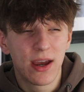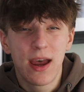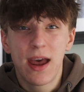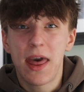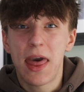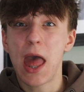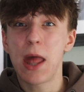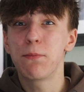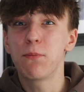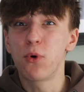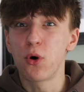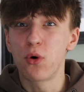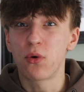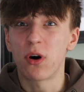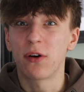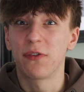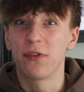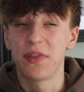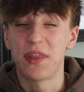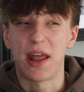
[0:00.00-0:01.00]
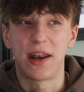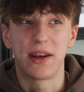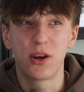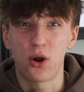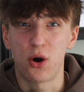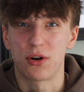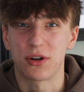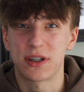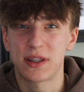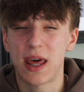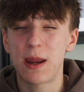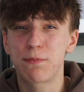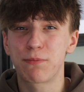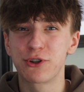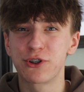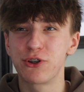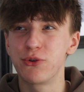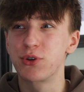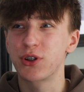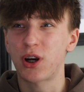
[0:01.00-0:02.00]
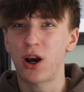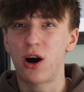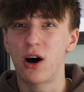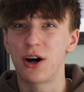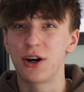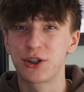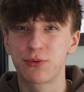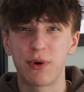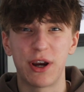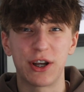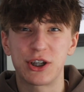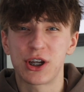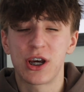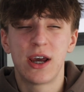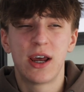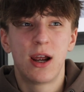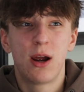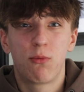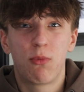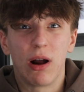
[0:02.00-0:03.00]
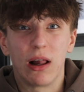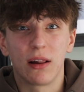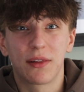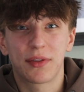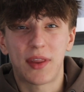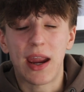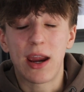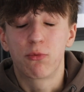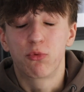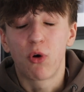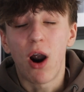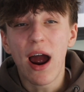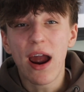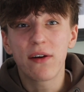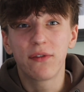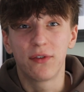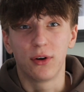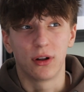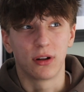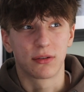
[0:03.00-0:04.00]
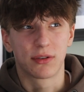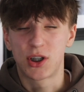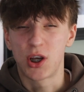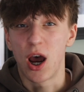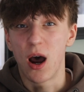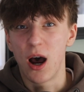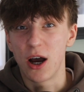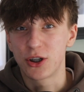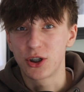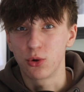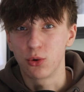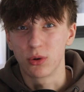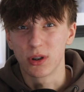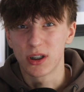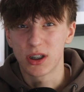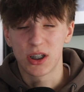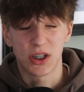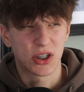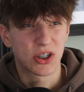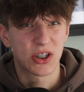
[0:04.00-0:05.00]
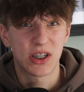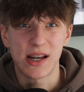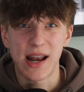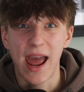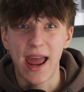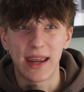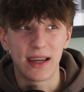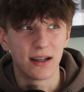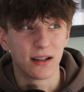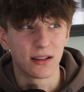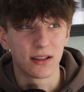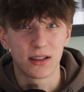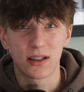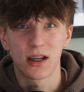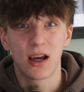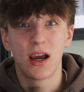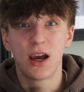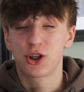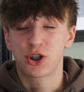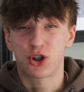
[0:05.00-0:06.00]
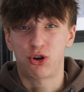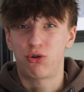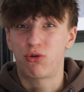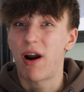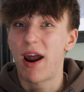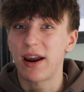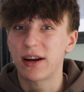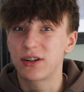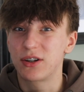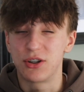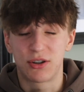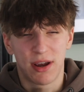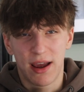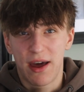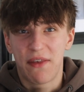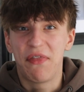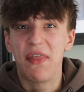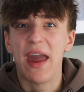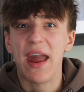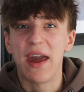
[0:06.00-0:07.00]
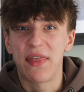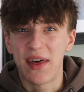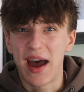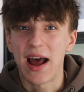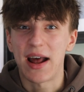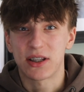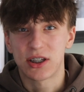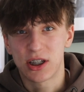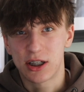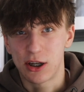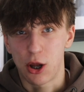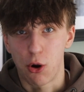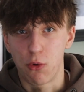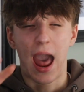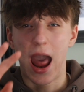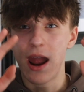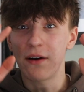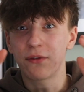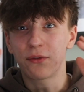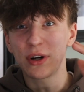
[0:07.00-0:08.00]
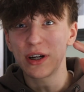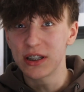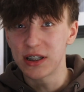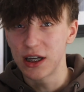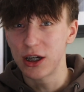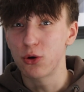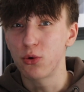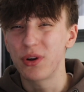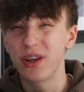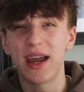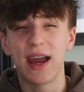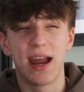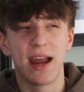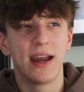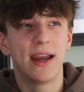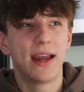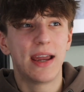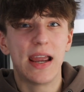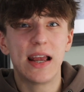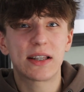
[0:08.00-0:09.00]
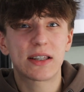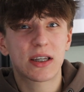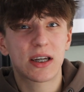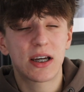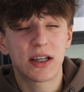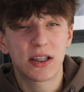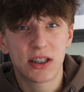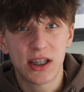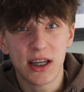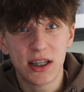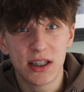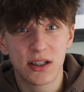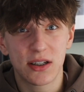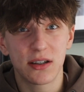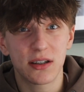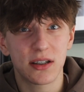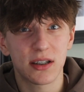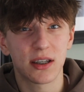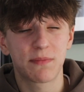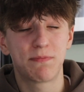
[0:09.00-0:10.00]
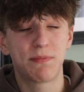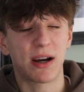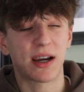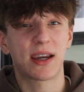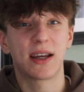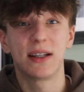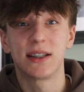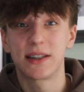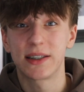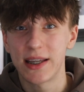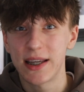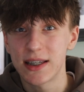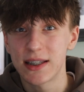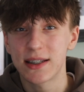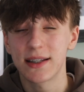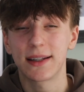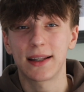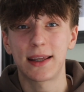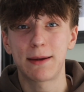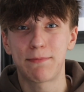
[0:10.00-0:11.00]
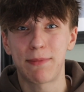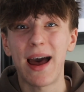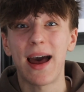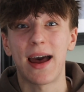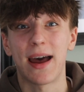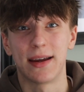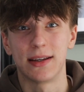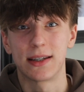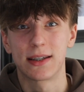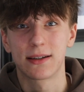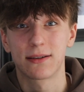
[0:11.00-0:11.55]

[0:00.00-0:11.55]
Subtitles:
and more often than not, they produce cars which, well, they rival turtles, snails, tractors. They're that slow. Every single year, it's consistent, but consistently bad.